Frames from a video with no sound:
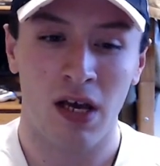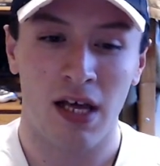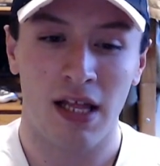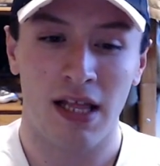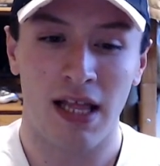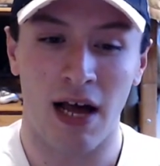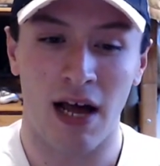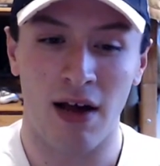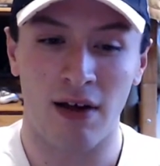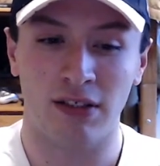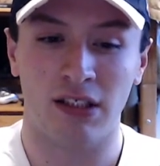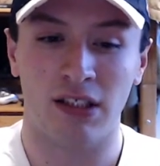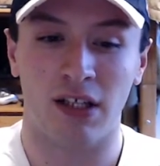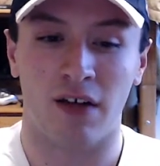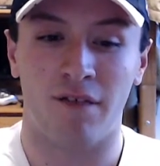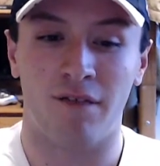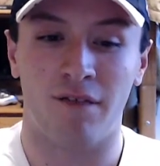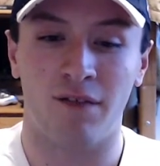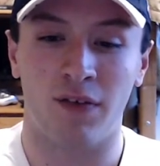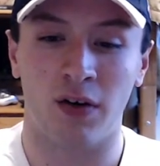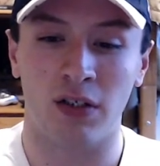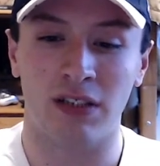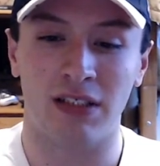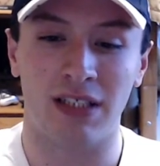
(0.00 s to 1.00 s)
That was in the
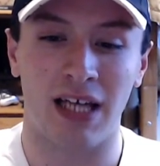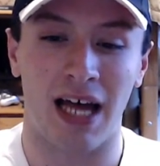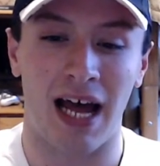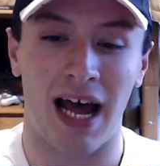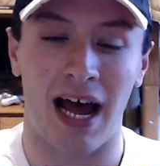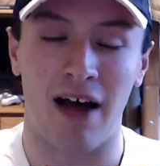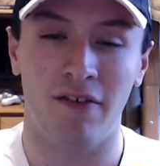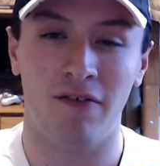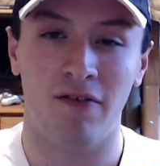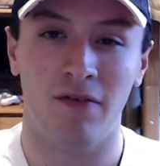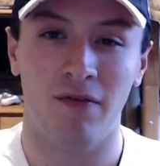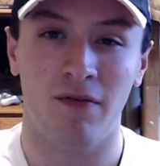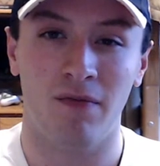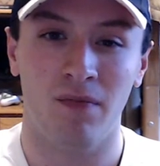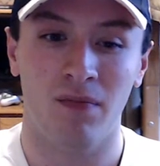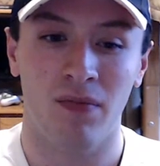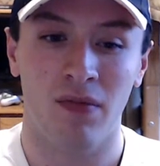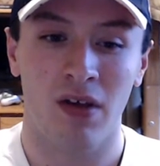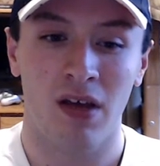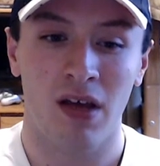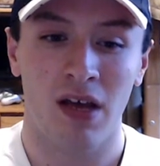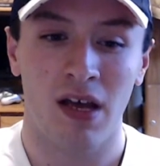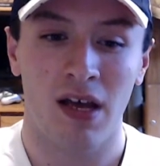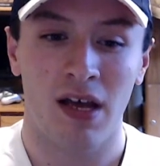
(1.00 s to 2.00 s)
first half.
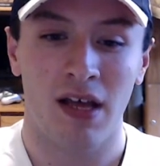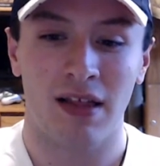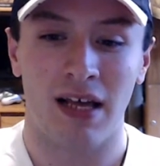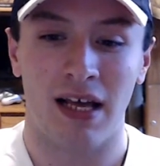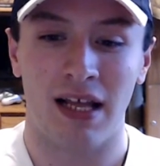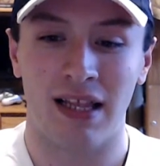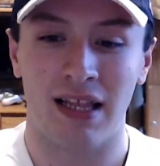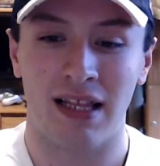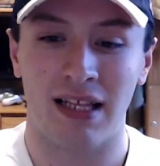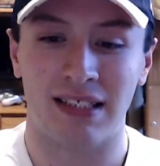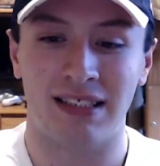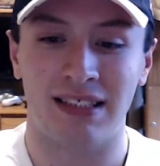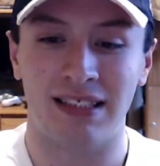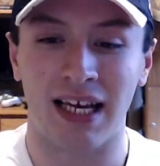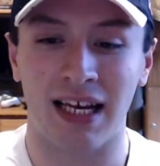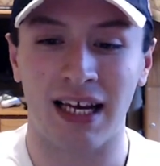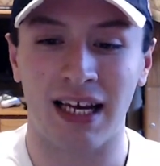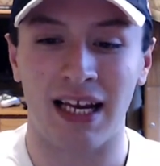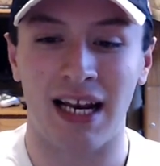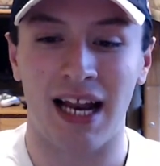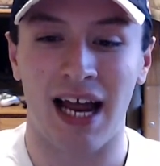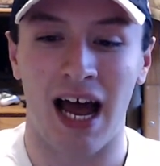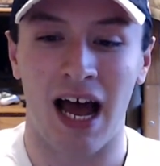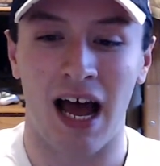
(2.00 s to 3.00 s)
Then in the
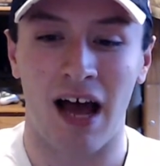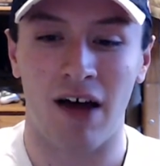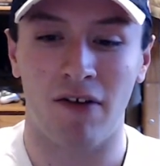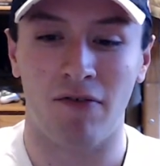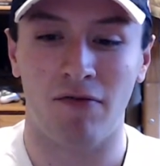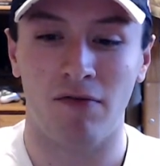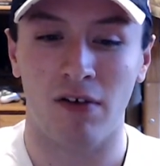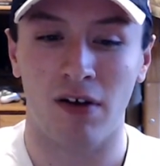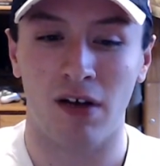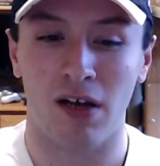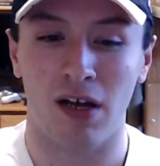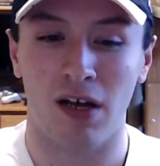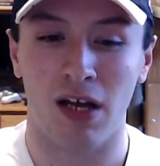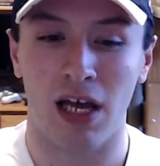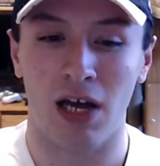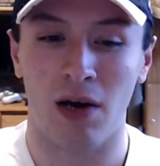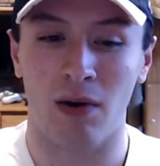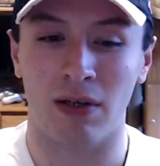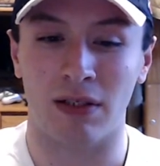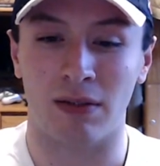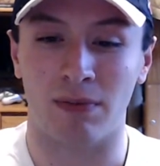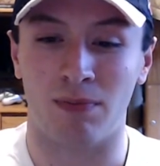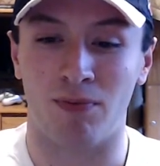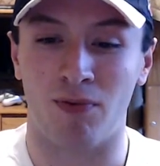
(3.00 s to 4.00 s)
second half, it
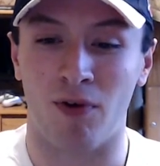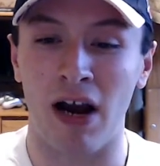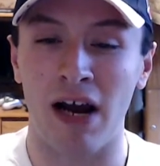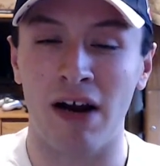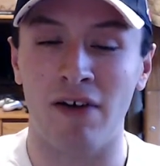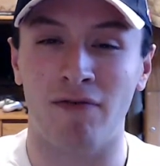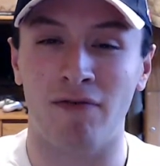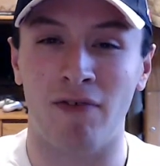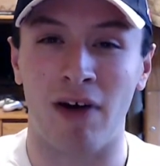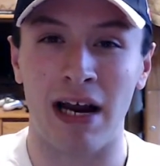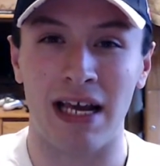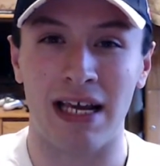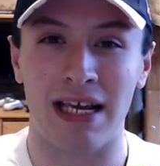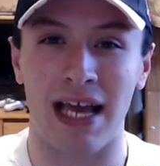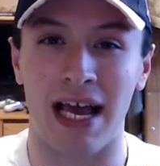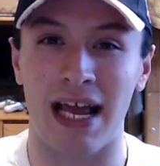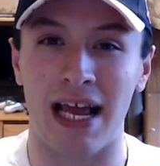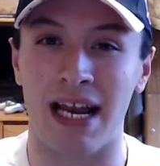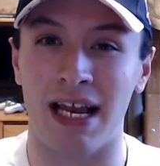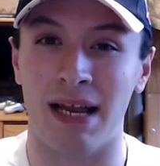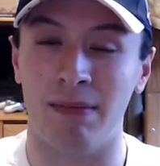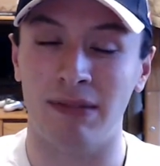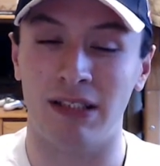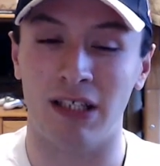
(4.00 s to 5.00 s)
was Brian Wright
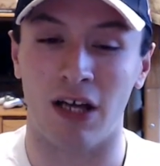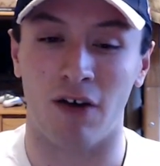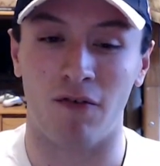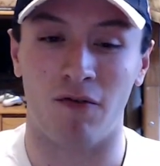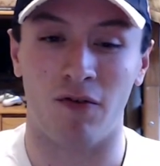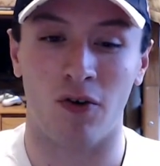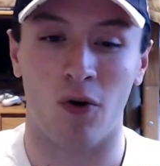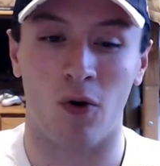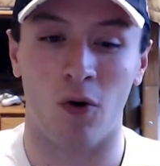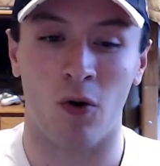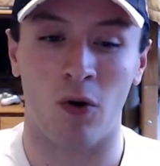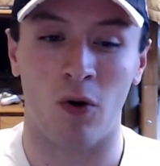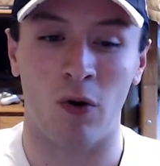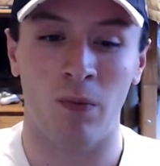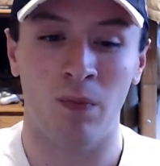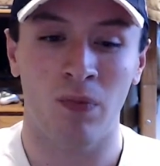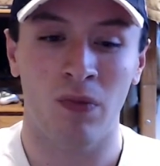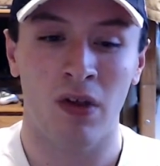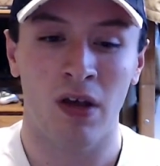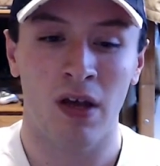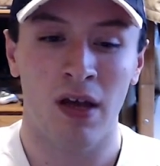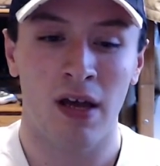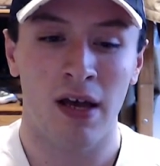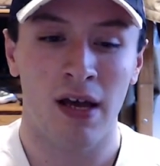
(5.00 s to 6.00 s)
getting himself a goal.
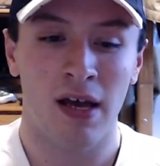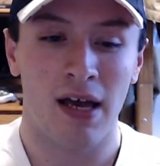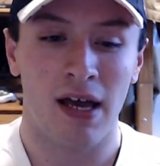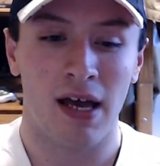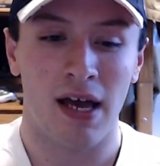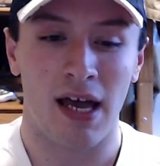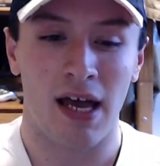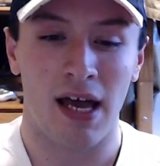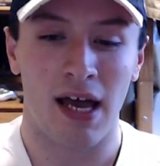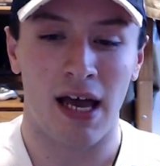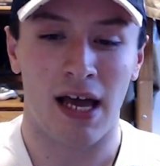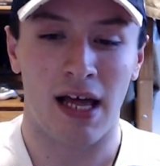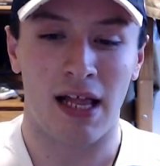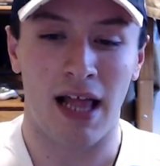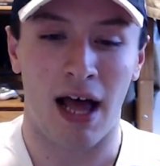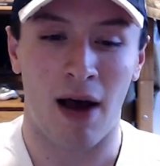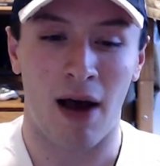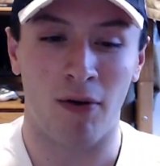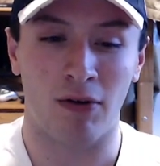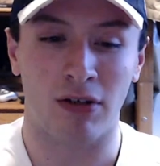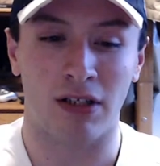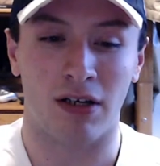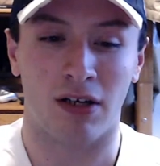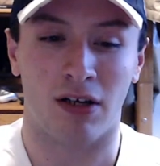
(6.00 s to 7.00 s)
And
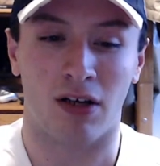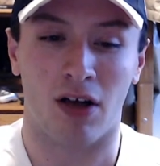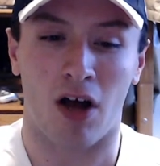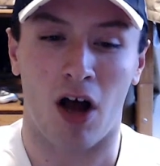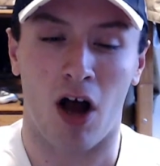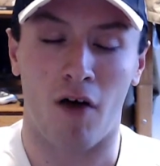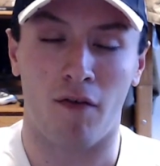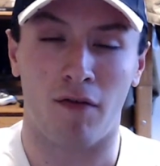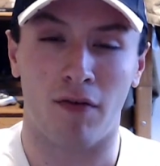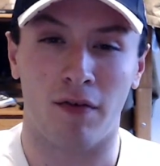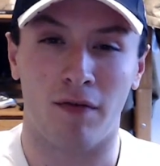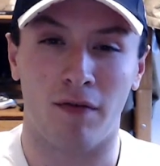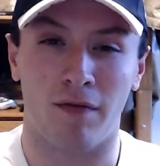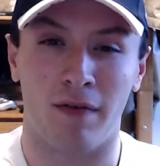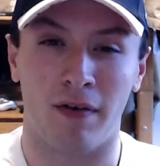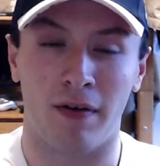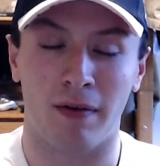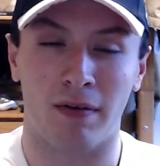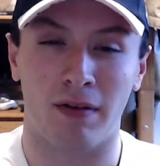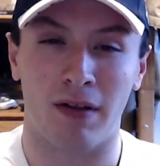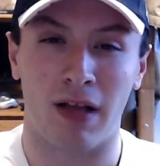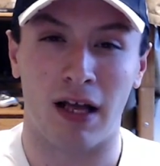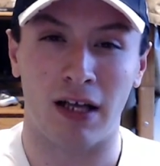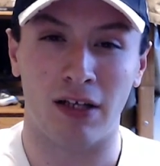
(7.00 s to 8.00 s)
that was off of a
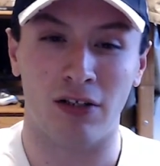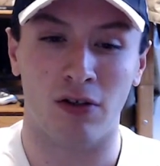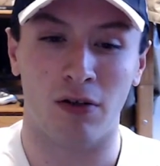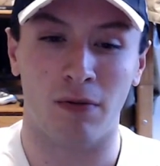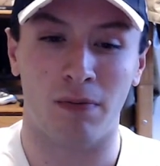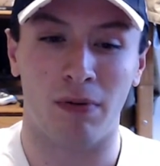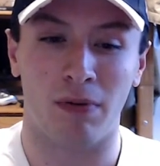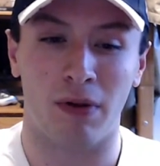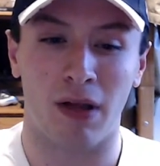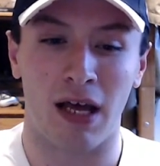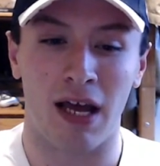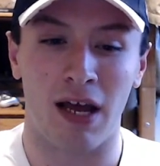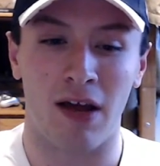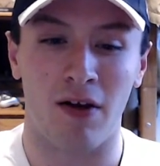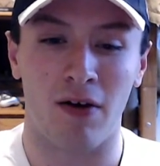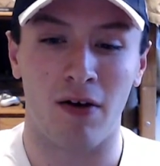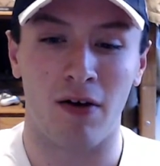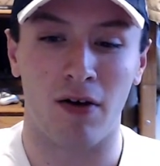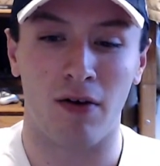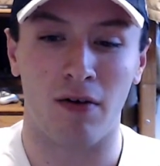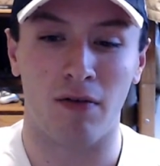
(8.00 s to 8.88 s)
nice little play